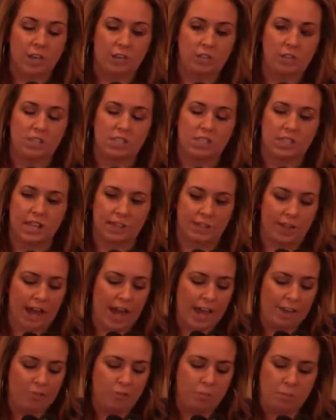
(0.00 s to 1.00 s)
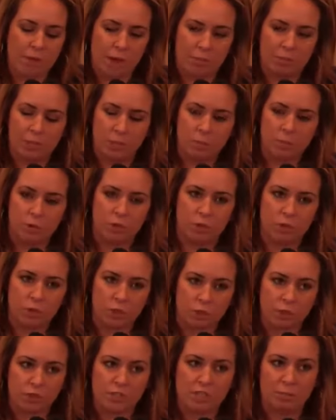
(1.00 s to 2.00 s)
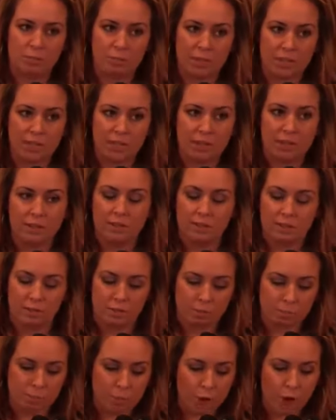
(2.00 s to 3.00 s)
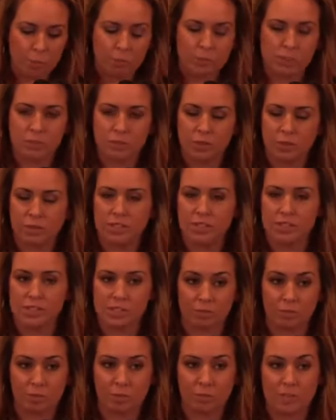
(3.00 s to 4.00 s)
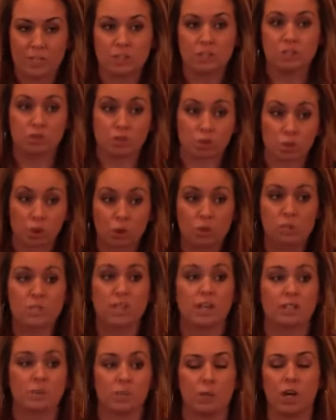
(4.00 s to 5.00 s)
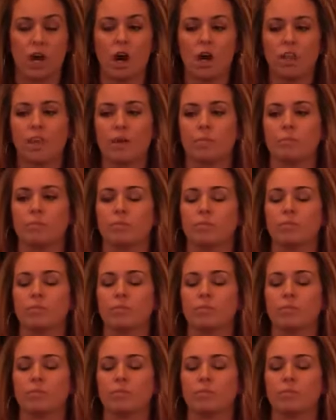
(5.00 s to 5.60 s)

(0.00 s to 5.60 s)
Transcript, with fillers: to understand that I have met people who used to be purposeful disinformation trolls, as we call them.